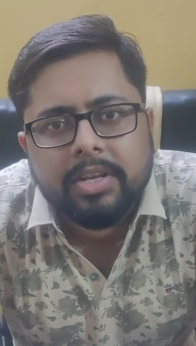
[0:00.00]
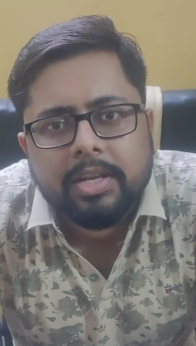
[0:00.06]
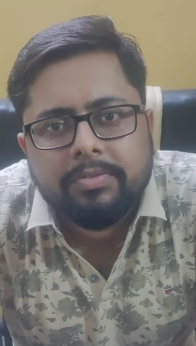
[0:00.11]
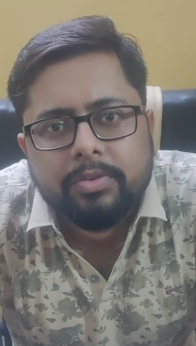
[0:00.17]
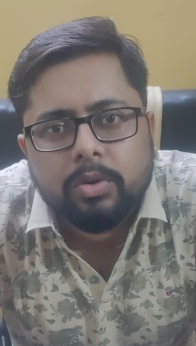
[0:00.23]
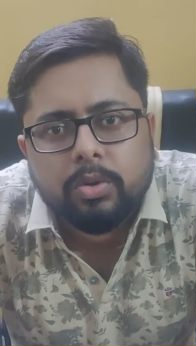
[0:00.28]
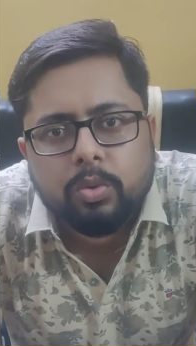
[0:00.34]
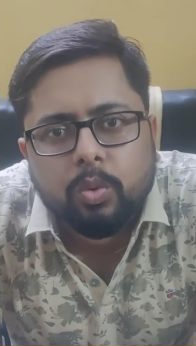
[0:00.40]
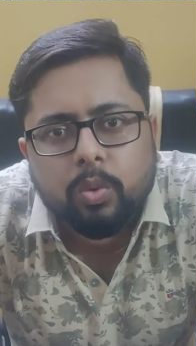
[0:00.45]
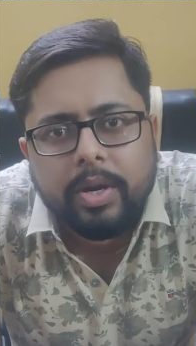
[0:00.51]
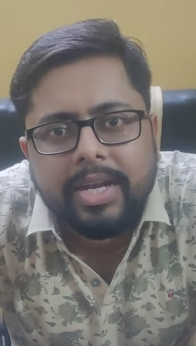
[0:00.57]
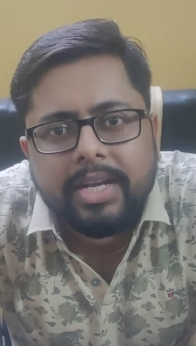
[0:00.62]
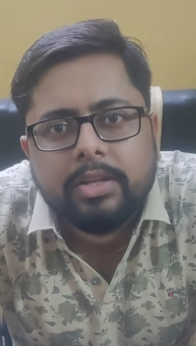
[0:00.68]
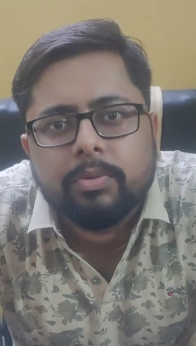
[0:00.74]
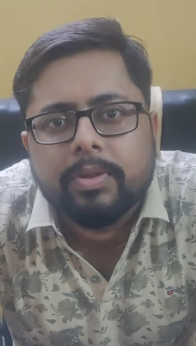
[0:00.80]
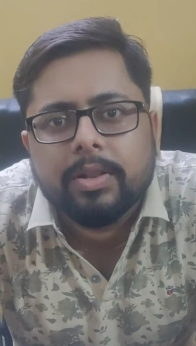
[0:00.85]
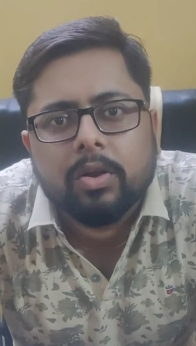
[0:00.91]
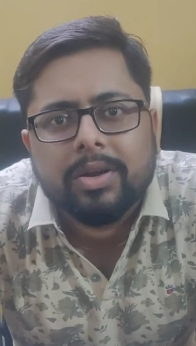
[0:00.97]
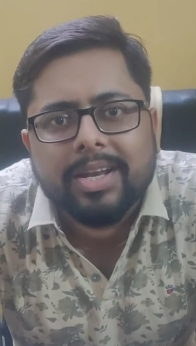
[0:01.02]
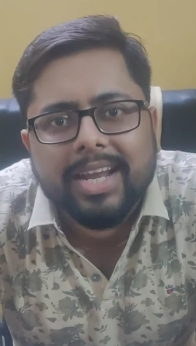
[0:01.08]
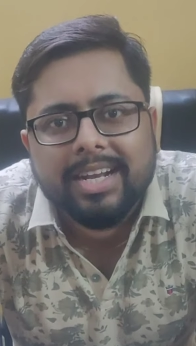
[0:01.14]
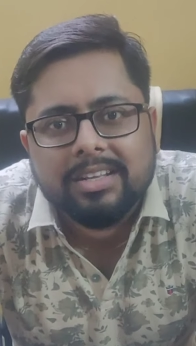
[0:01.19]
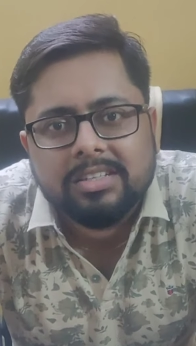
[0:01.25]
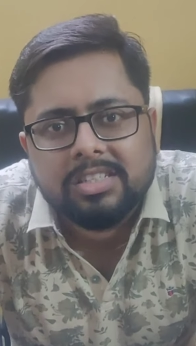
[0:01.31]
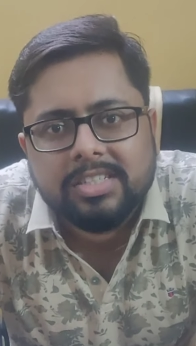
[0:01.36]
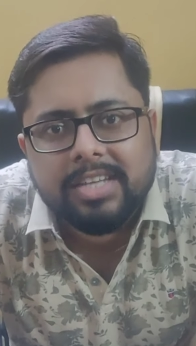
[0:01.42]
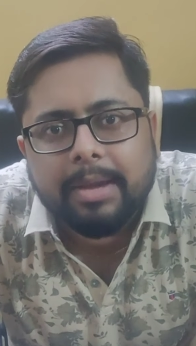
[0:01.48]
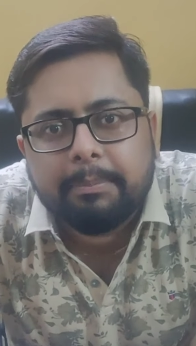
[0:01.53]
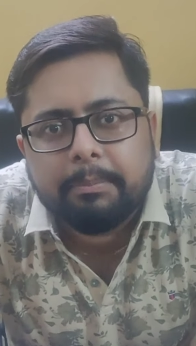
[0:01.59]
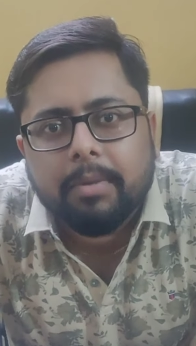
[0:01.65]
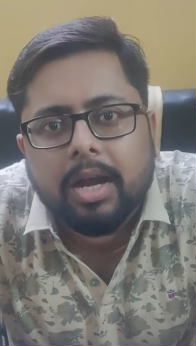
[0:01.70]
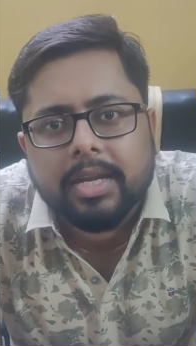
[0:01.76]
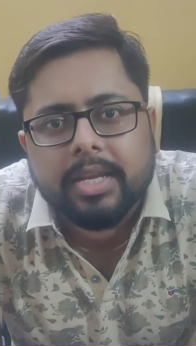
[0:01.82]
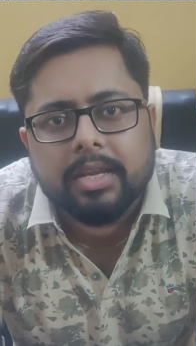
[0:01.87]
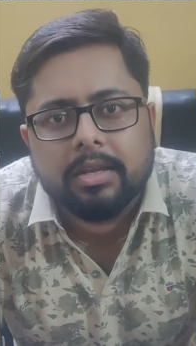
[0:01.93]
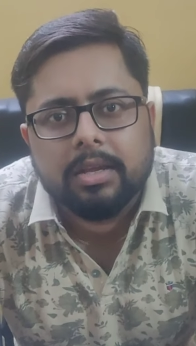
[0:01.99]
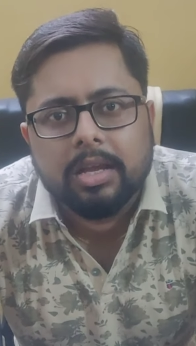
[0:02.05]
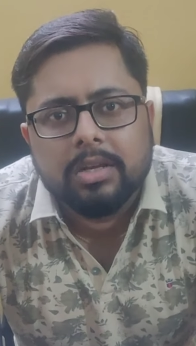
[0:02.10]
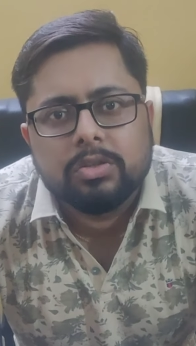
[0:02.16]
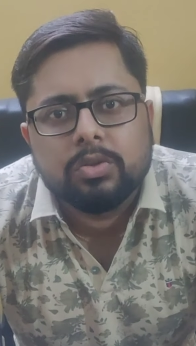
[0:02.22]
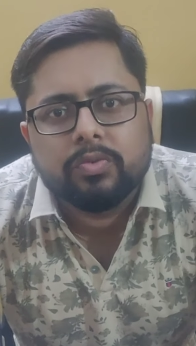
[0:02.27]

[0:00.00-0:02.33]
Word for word: even if you do it you will not get a step marking